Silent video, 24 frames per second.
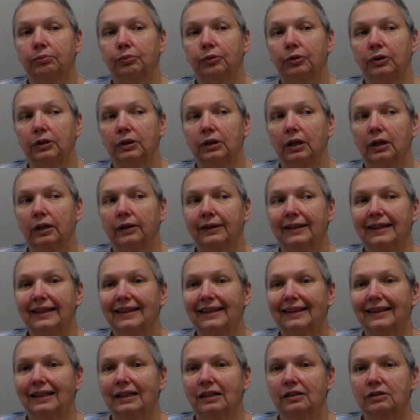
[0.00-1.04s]
put a
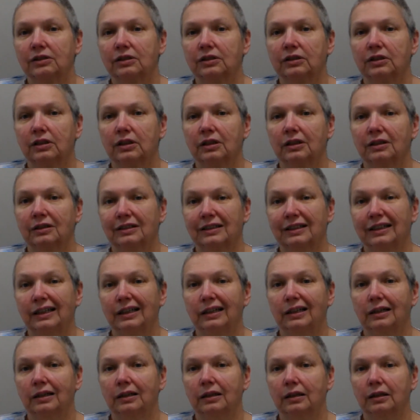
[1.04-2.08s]
$10,000
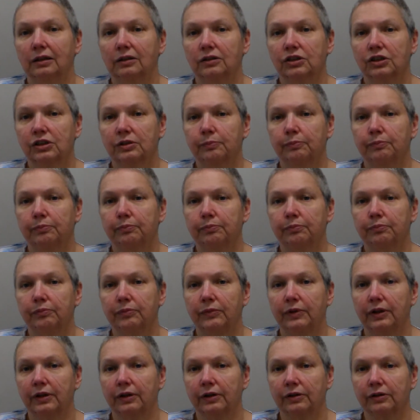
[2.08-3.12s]
dink in
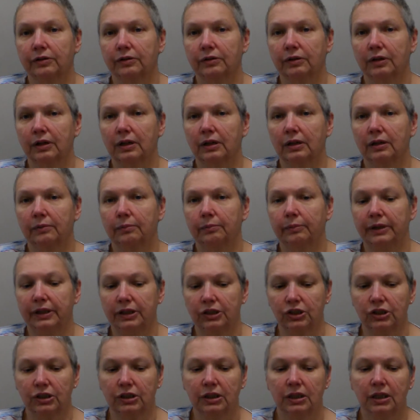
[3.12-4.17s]
their
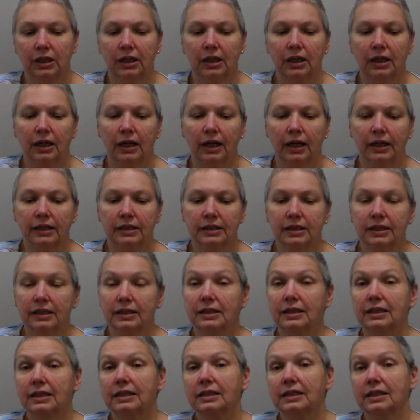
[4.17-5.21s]
budget. And
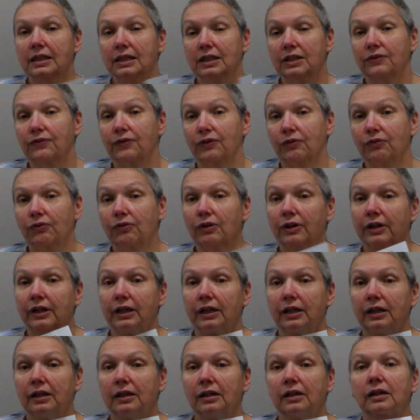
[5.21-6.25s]
since this thing's for
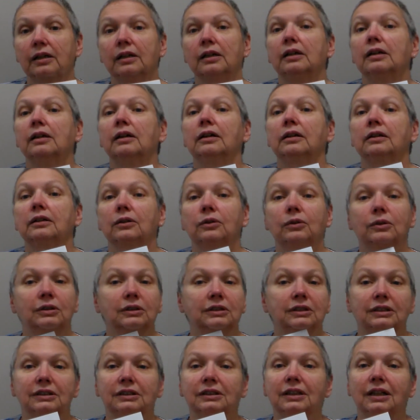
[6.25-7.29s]
free, and of
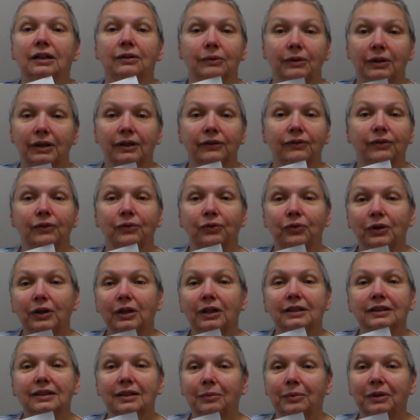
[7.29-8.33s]
course it's not really for
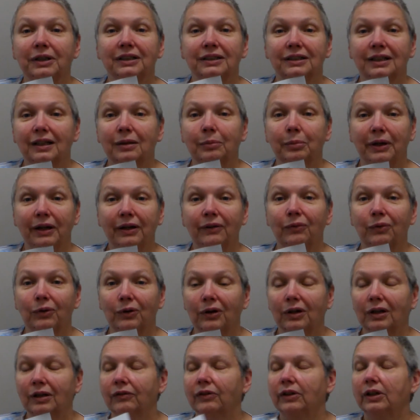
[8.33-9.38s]
free, somebody's got to pay for
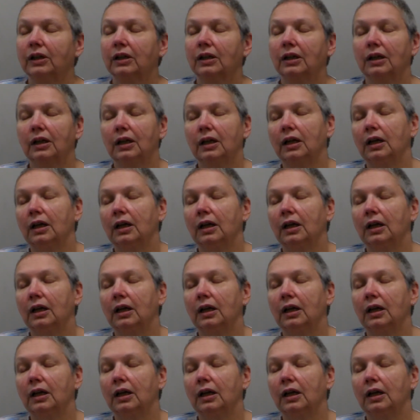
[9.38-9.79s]
all of it.